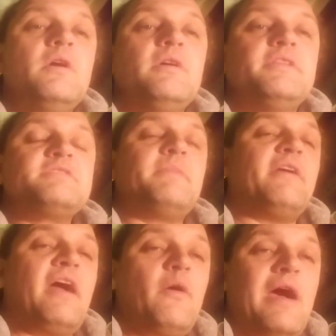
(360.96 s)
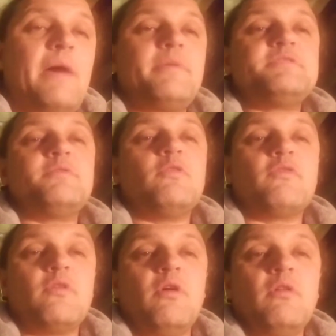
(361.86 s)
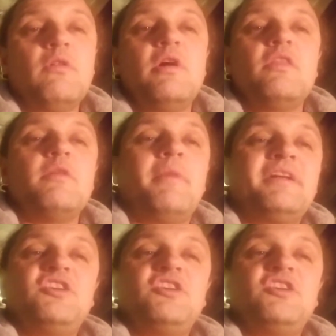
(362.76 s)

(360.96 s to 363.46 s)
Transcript: Doesn't matter how it happens, but overall the money